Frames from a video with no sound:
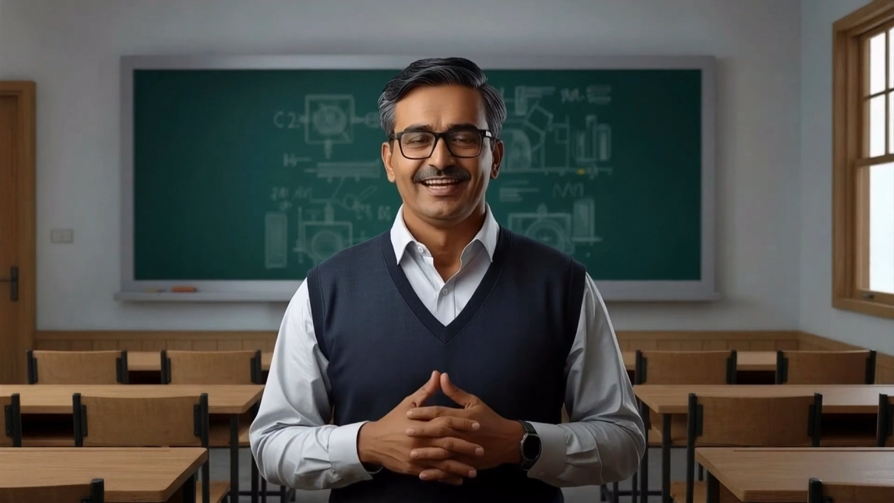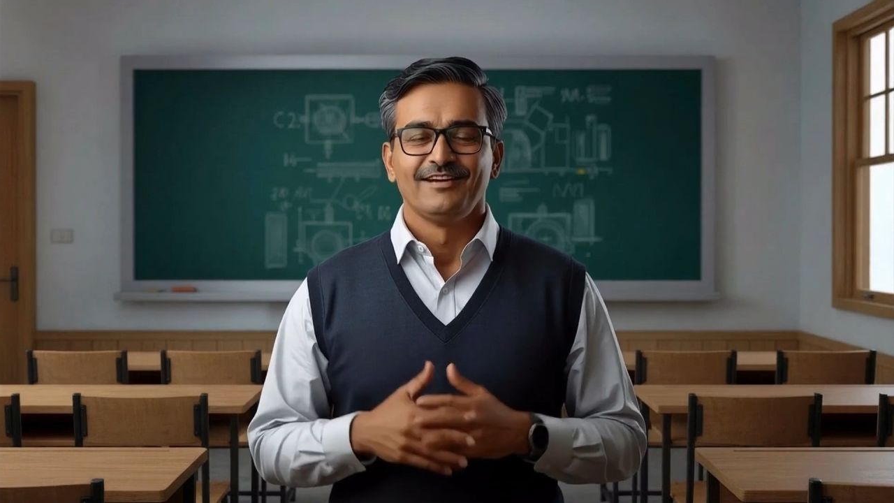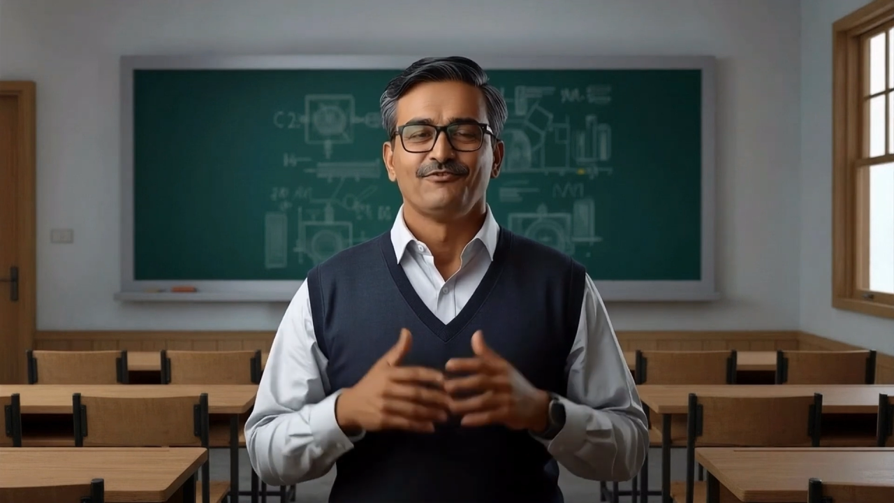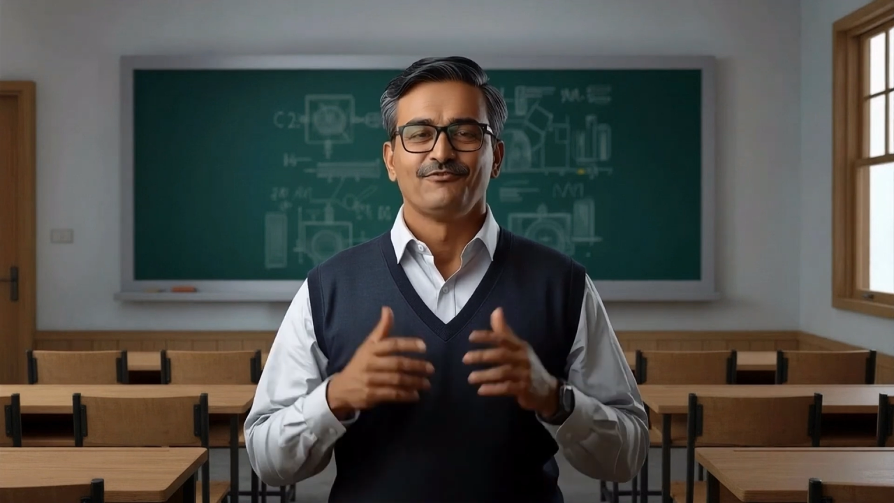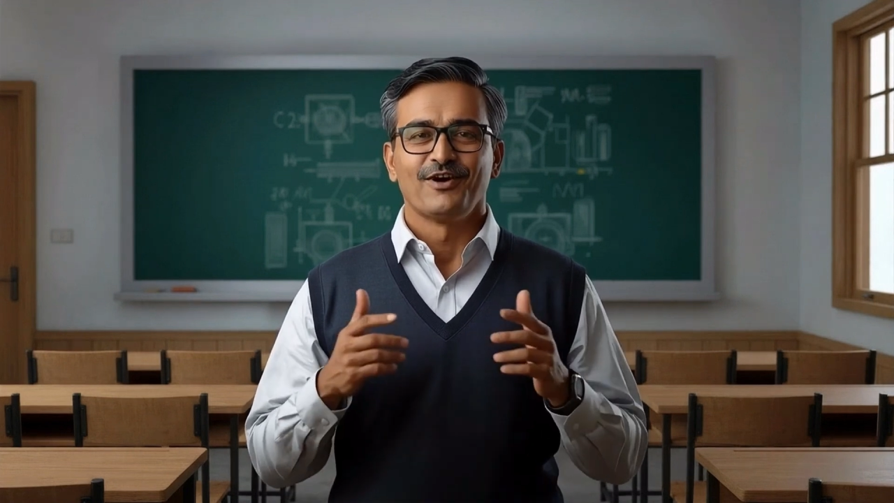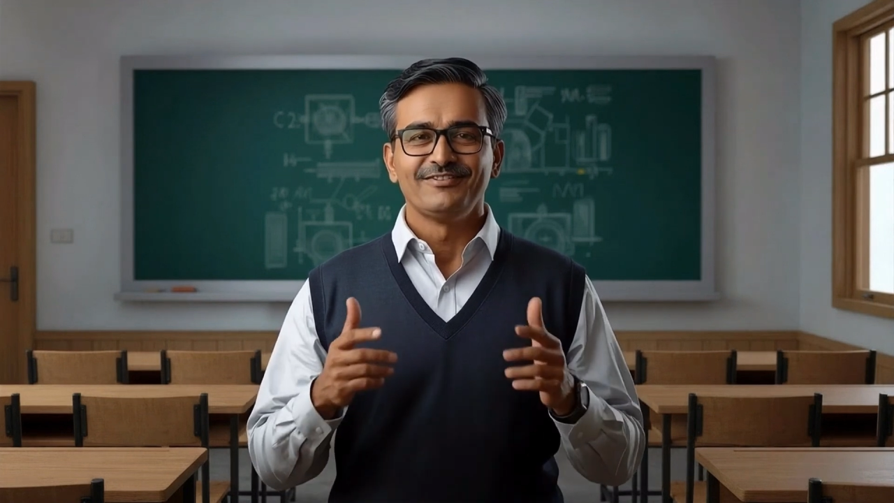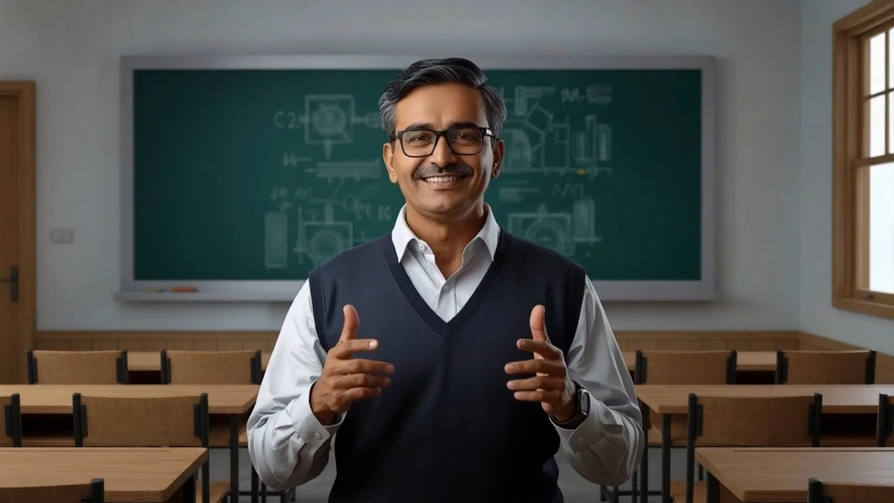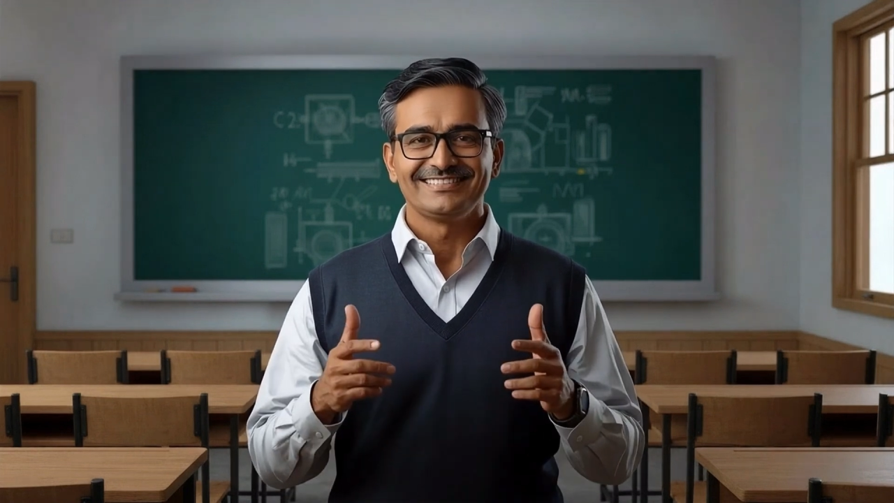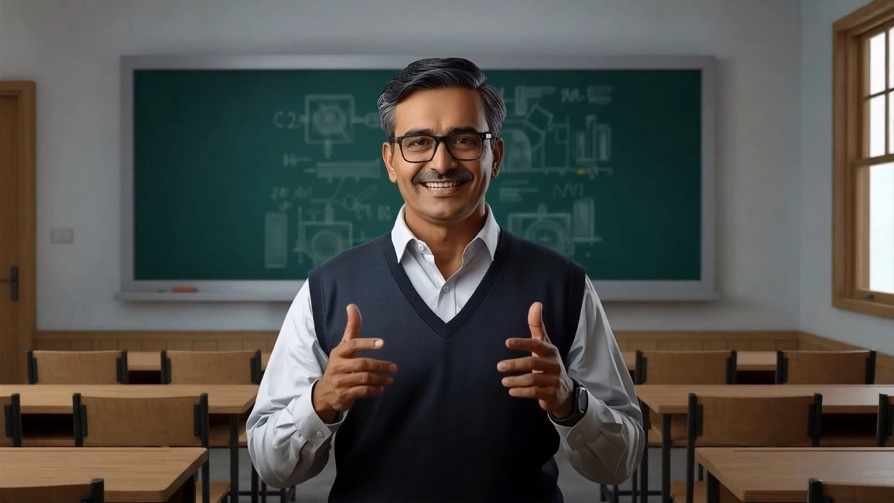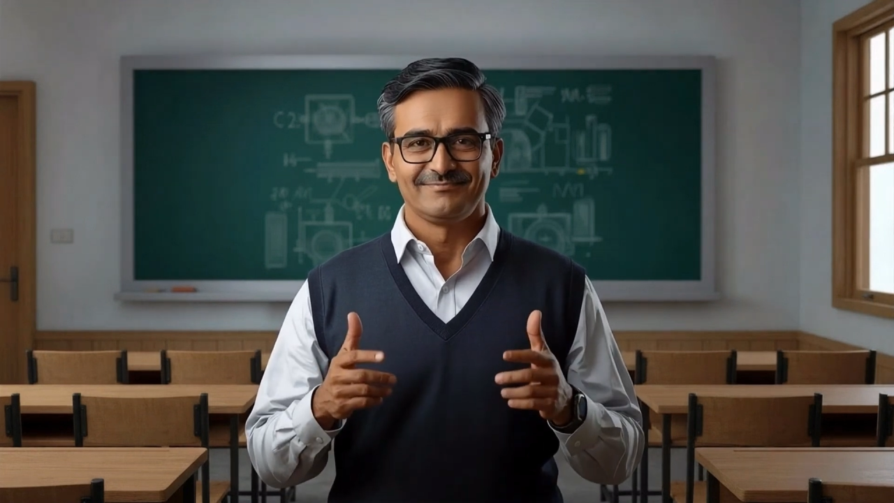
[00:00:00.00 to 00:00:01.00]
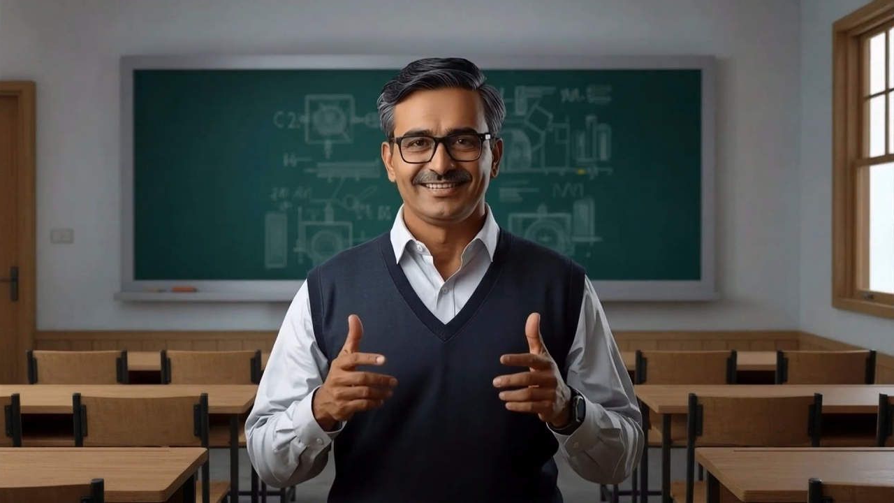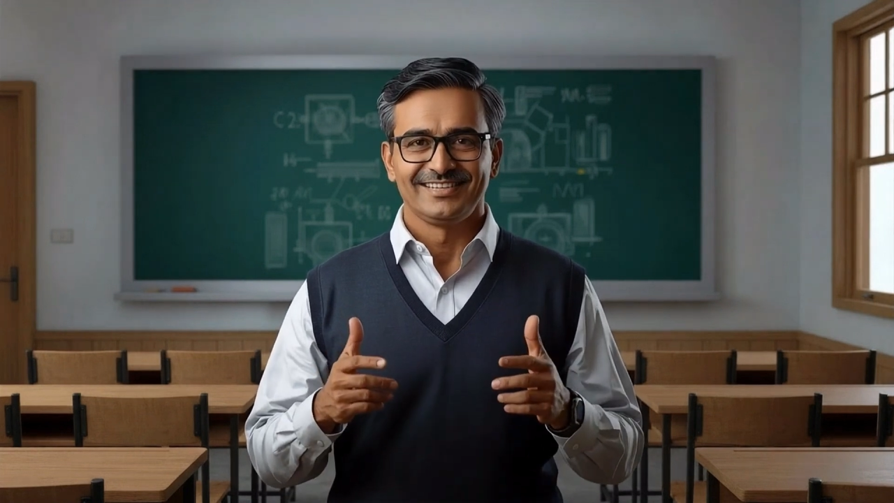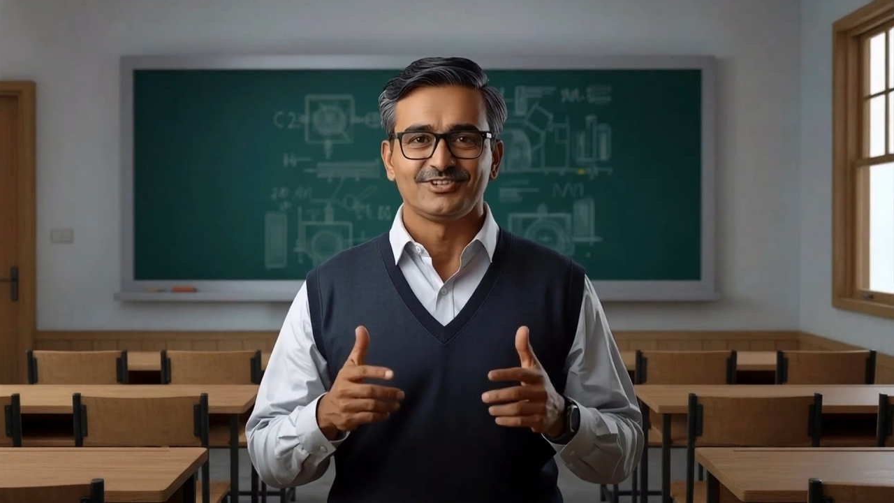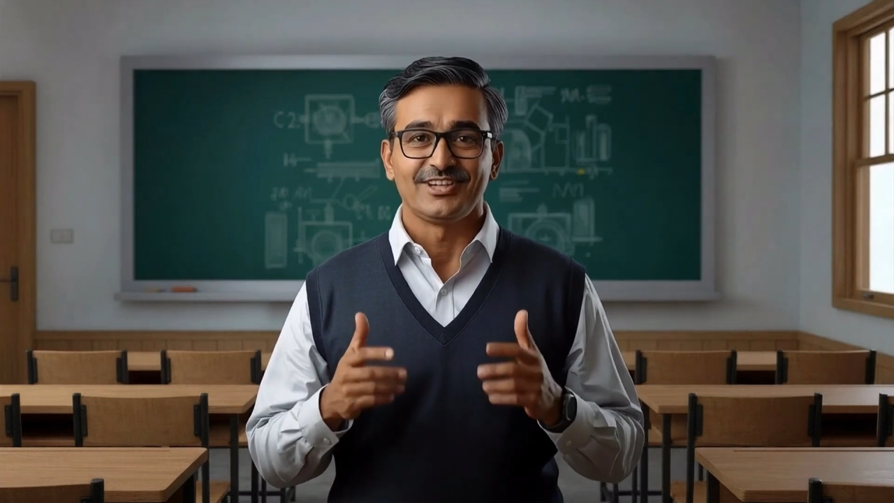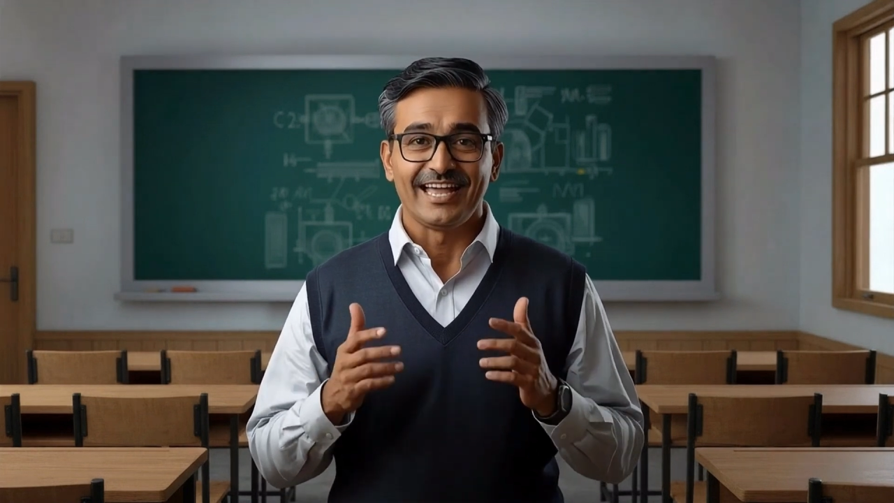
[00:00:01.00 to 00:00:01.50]
If you found this
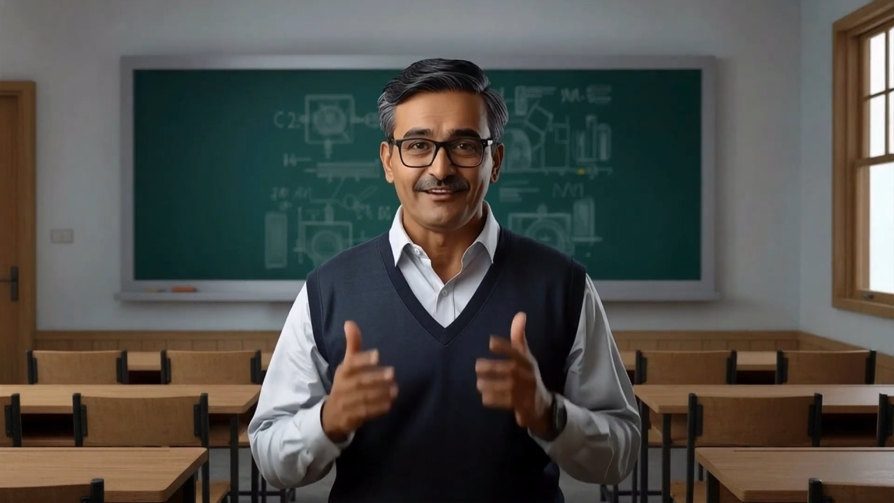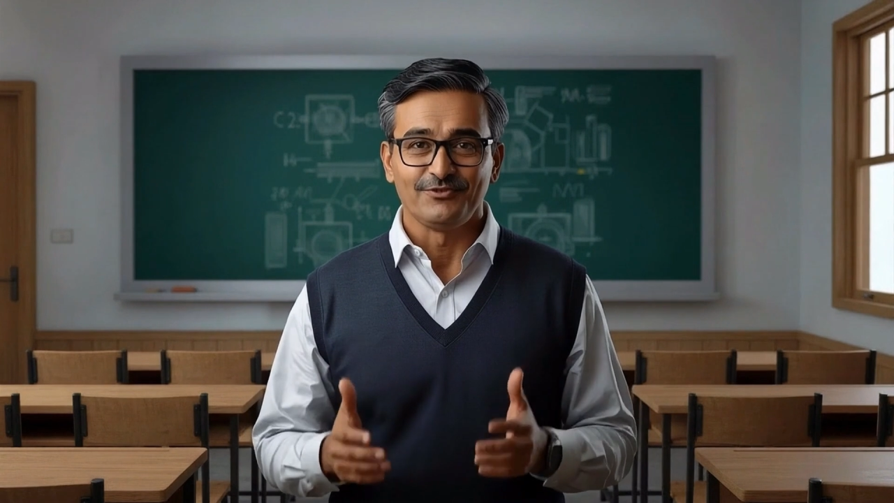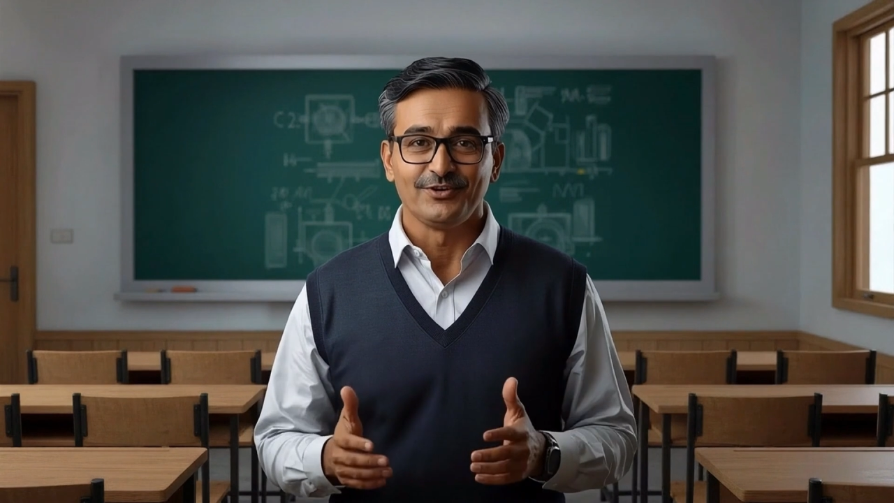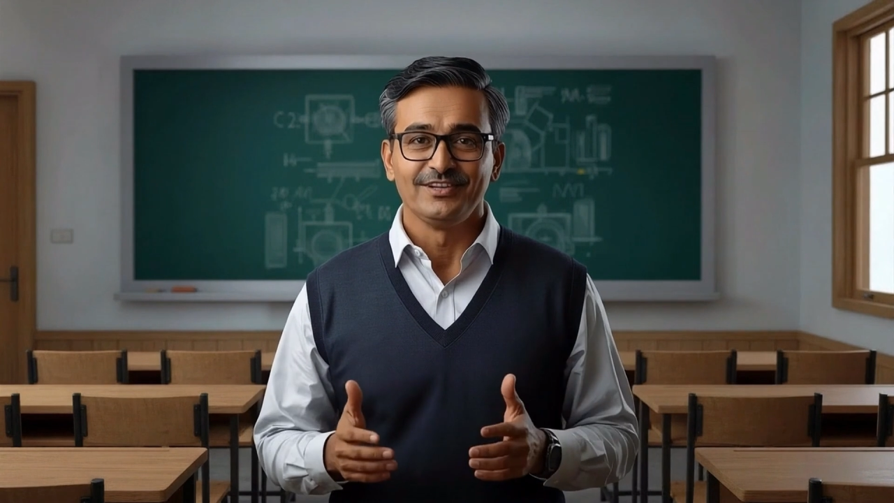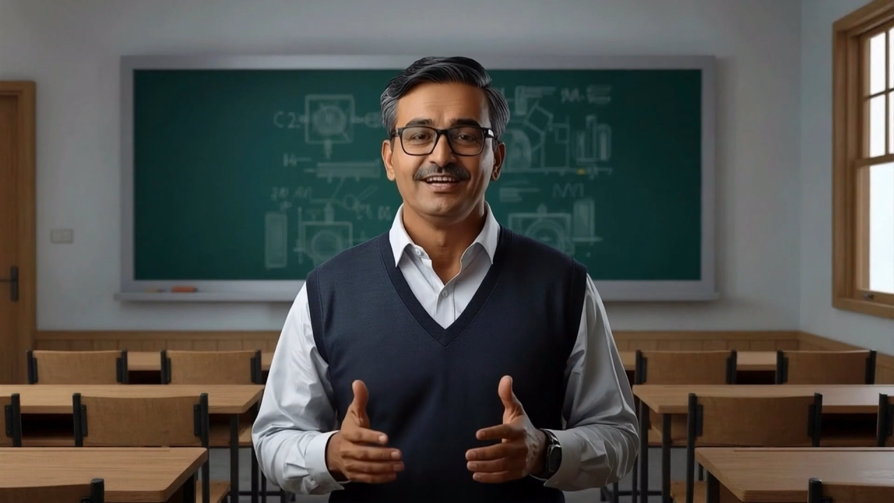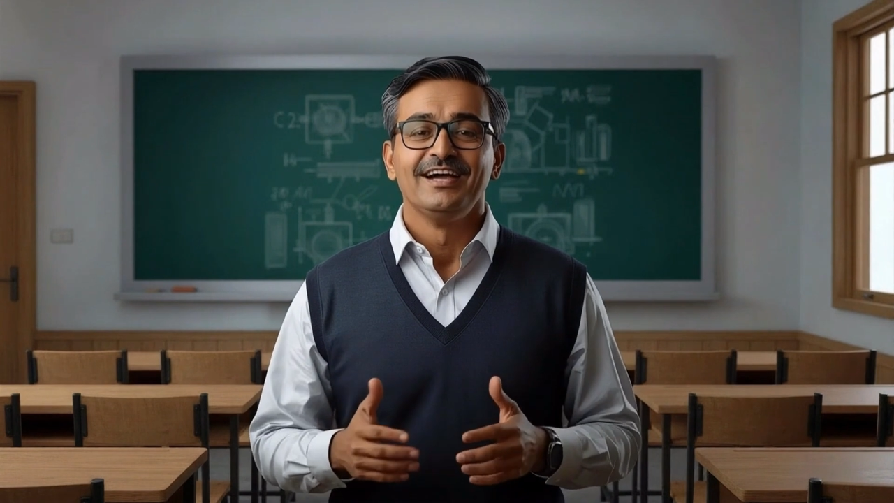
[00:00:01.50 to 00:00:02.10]
explanation helpful,